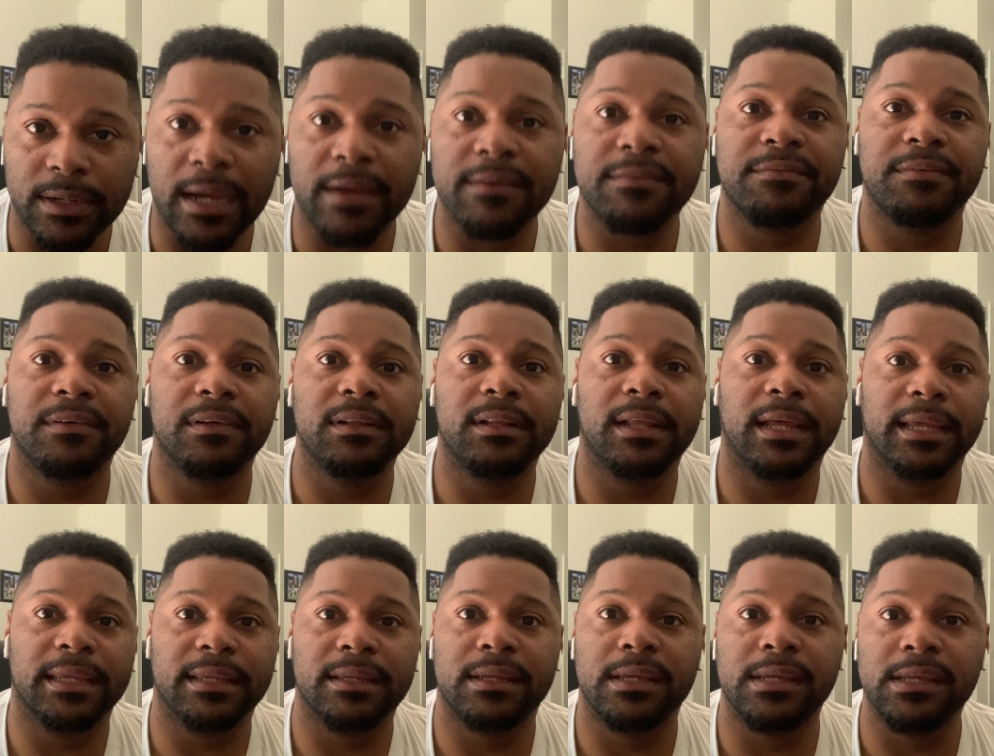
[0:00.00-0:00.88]
I feel
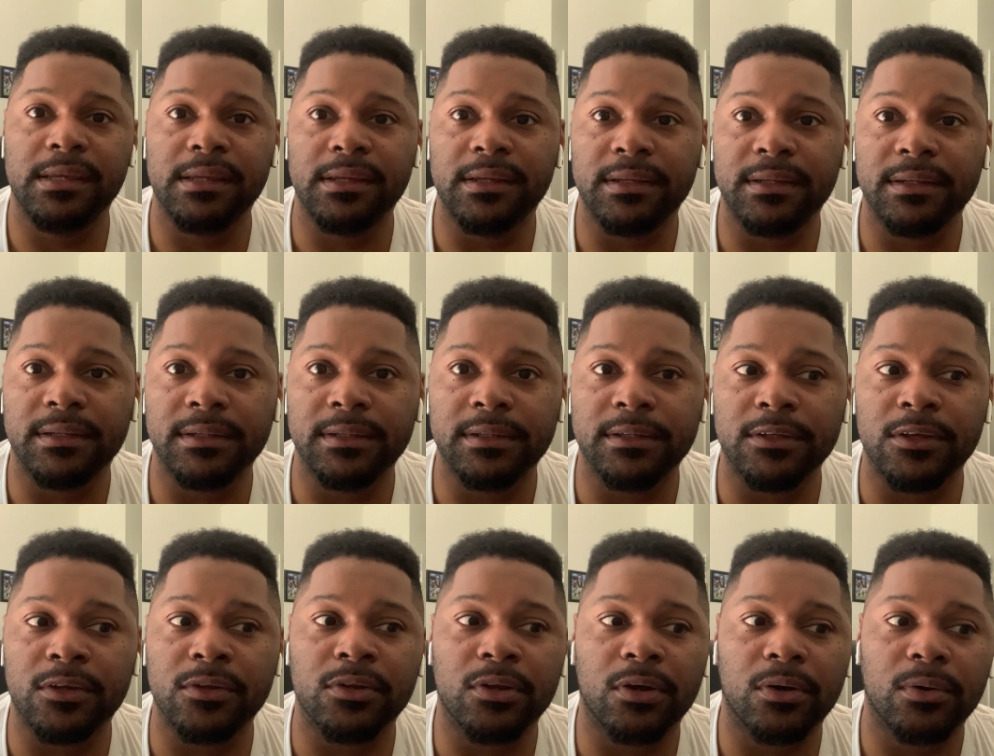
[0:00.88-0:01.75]
like he,
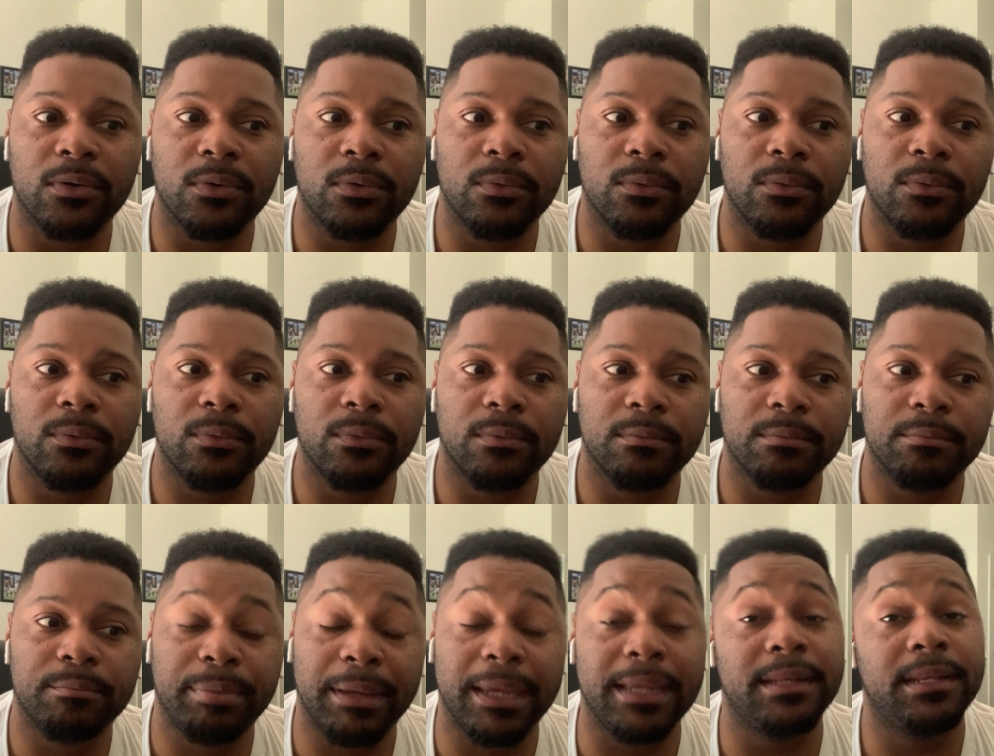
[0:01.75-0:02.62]
you know,
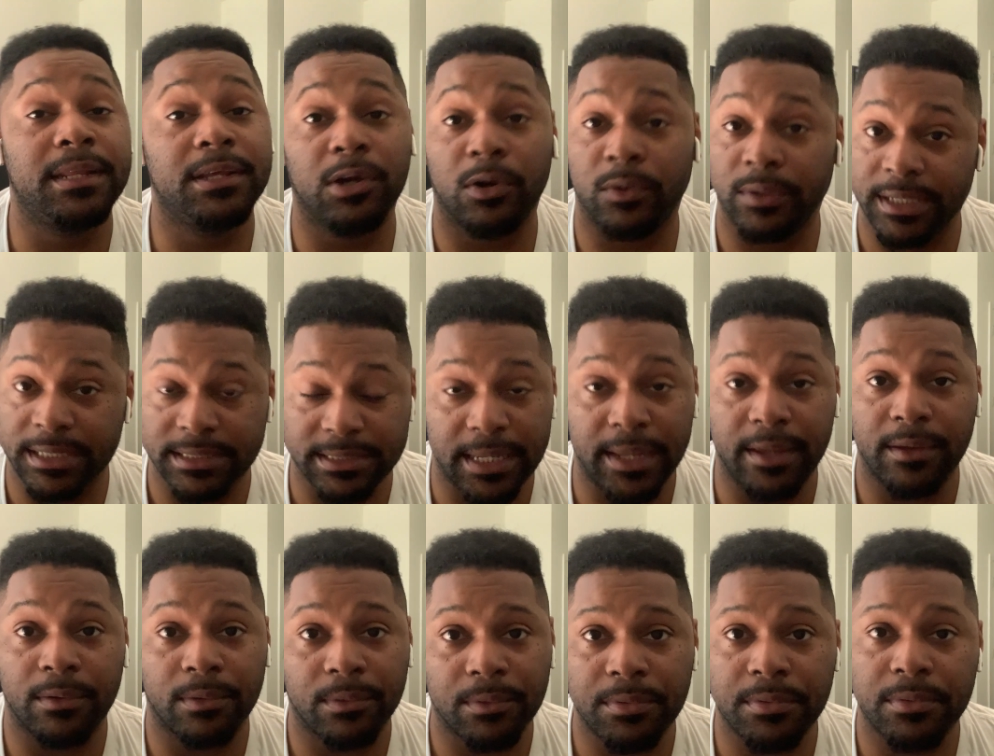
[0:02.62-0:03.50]
pending on his
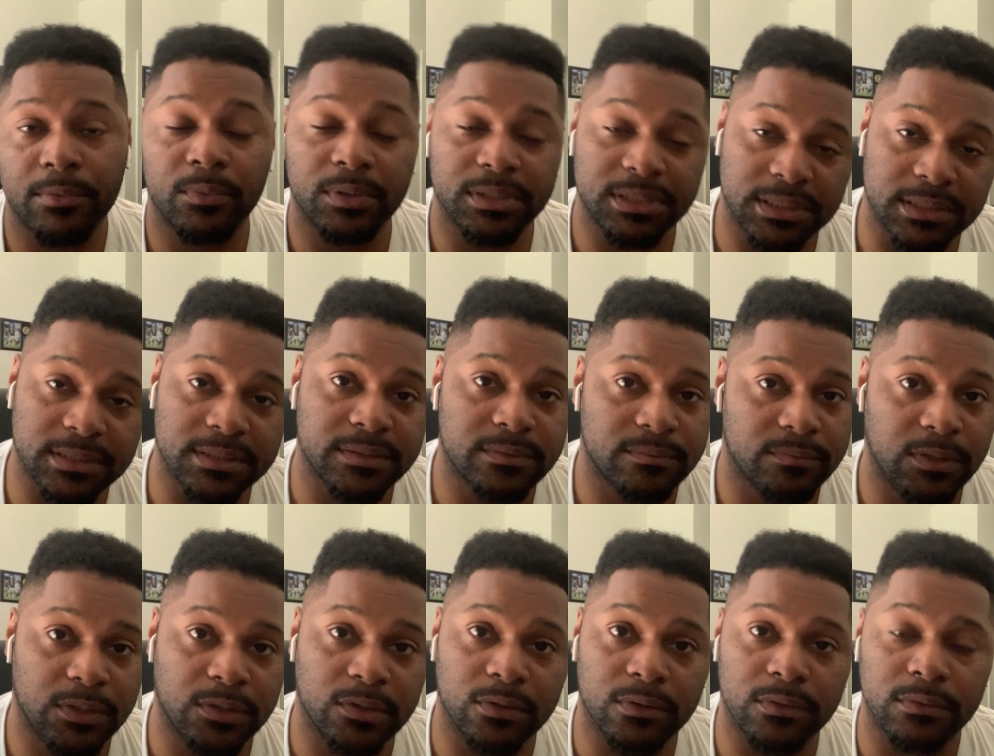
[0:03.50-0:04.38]
health, which is,
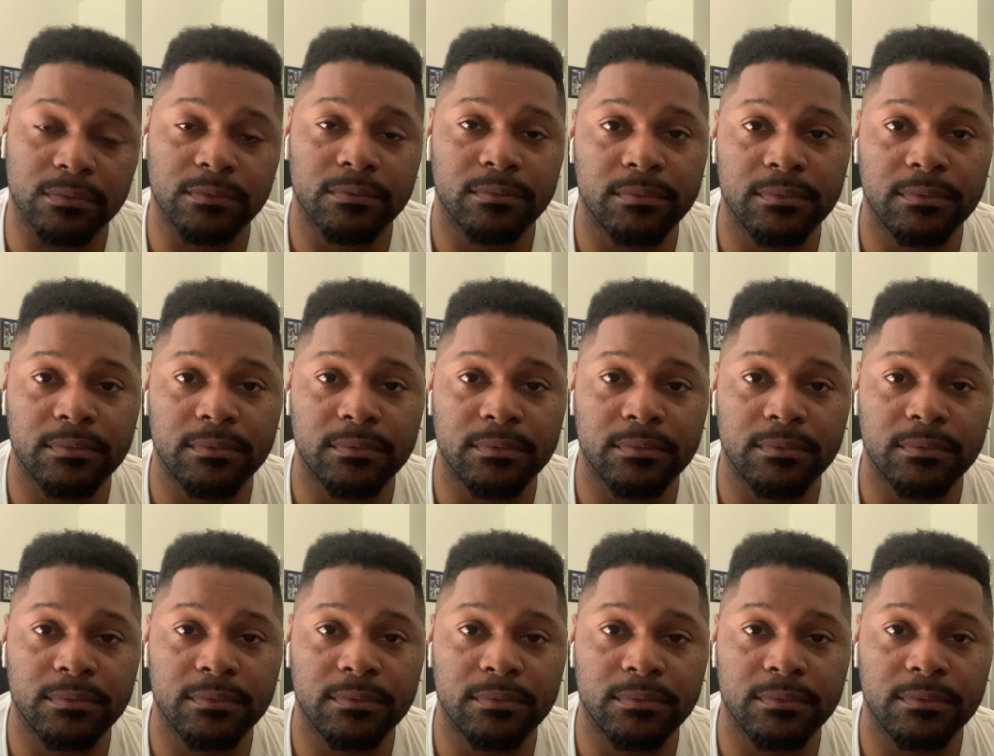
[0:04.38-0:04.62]
you know,